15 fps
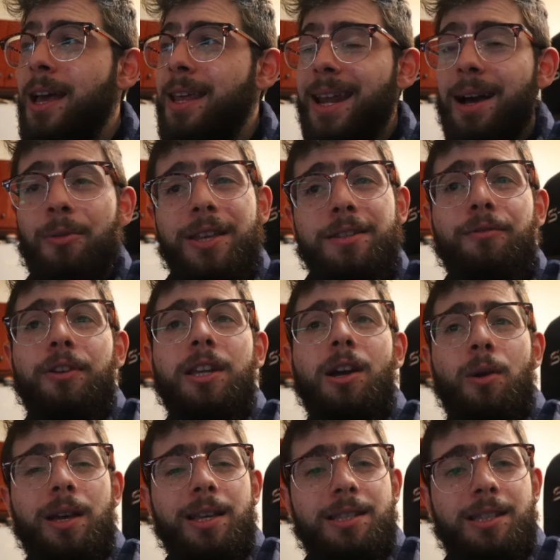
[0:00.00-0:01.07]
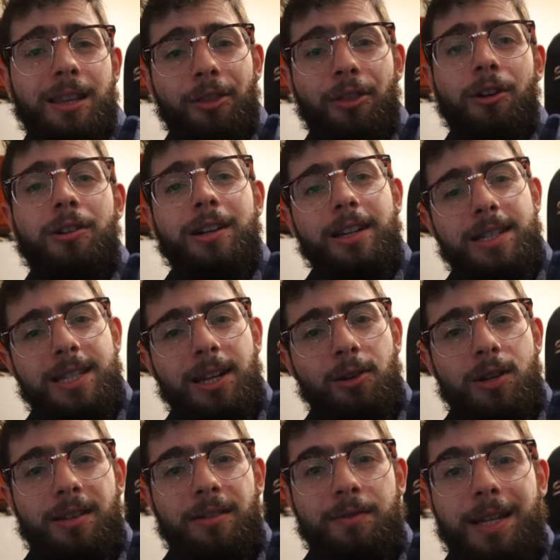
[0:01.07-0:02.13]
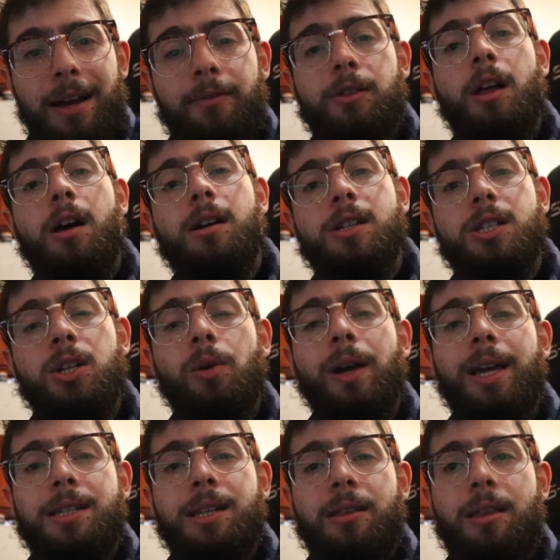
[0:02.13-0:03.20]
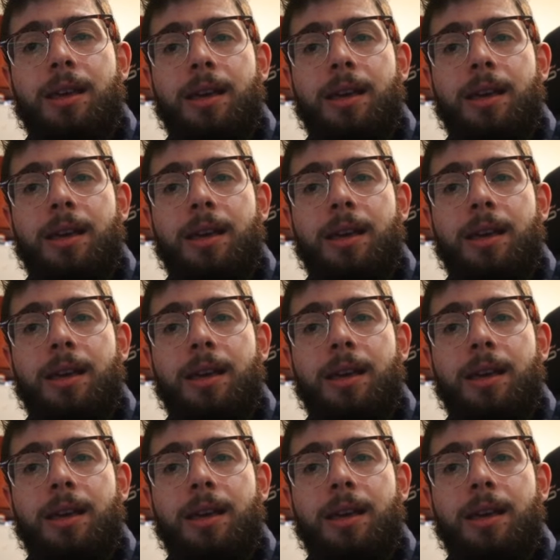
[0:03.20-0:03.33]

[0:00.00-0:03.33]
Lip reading: Now, this video is the third in a series of devlogs showcasing the